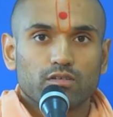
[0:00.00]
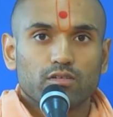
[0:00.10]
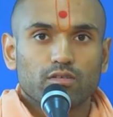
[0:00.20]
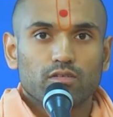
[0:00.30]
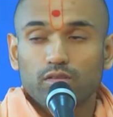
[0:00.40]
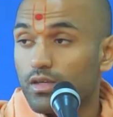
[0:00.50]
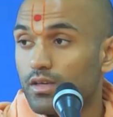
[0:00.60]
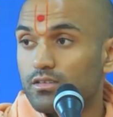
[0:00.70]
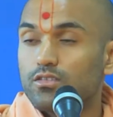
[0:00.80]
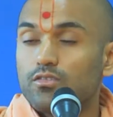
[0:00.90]
His
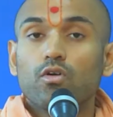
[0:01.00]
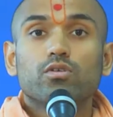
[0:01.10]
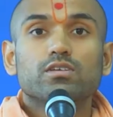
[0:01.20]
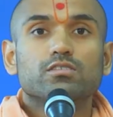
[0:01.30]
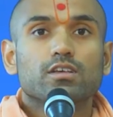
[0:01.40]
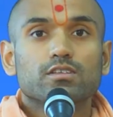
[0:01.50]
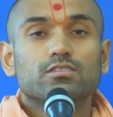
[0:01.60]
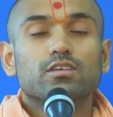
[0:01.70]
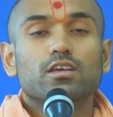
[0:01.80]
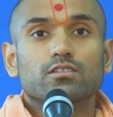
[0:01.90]
devotees, his saints
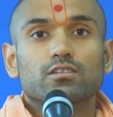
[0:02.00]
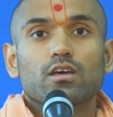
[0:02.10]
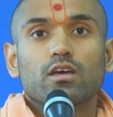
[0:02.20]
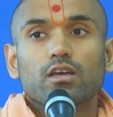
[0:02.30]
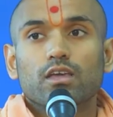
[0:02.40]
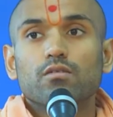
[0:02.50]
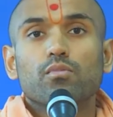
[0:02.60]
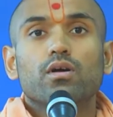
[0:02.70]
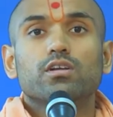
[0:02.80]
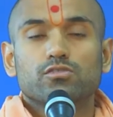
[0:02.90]
get punished for
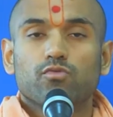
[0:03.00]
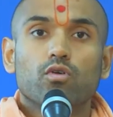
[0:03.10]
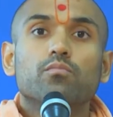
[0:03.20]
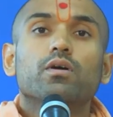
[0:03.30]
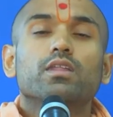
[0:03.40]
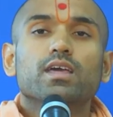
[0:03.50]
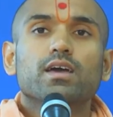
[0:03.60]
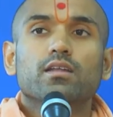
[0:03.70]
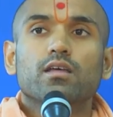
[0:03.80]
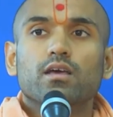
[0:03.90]
it, but yet
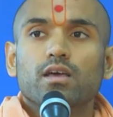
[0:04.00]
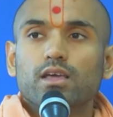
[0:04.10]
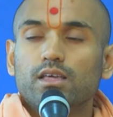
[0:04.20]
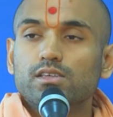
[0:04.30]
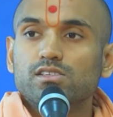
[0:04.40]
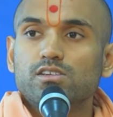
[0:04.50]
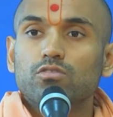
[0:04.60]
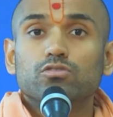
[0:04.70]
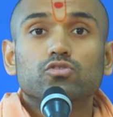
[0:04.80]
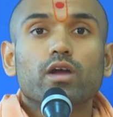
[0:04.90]
he still tried to
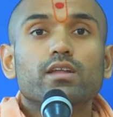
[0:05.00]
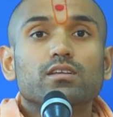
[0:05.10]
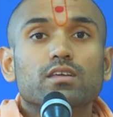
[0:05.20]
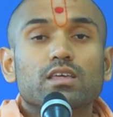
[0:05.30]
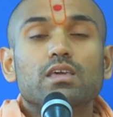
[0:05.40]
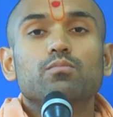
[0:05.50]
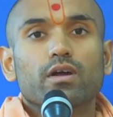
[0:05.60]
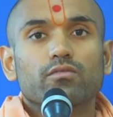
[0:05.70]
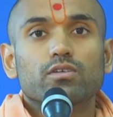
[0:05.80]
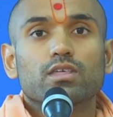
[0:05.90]
keep everything
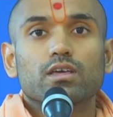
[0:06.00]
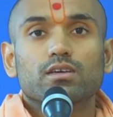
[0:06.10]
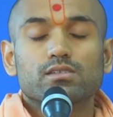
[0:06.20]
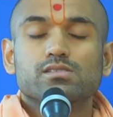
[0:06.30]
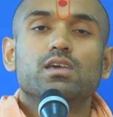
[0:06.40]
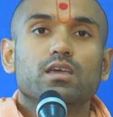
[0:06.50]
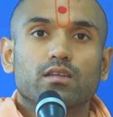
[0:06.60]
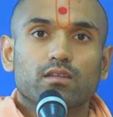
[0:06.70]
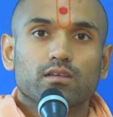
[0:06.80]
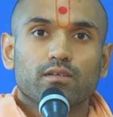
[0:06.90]
contained.
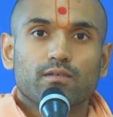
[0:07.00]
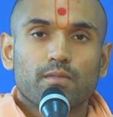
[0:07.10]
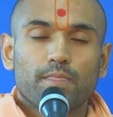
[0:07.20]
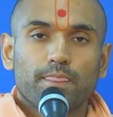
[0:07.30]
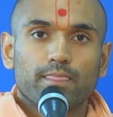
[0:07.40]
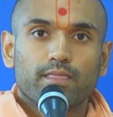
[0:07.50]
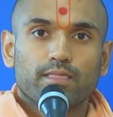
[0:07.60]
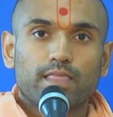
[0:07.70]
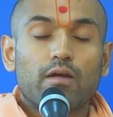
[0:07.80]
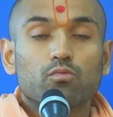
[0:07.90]
That was the
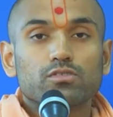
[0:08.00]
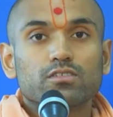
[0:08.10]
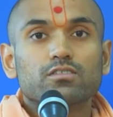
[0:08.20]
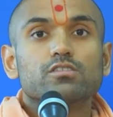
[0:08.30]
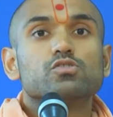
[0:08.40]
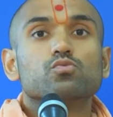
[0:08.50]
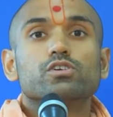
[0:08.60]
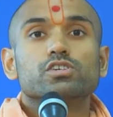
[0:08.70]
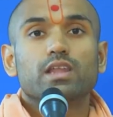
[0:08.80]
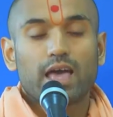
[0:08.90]
situation at
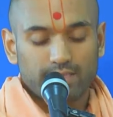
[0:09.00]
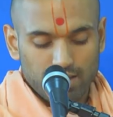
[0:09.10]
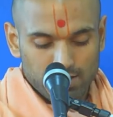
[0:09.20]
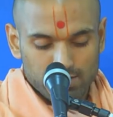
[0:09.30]
that time.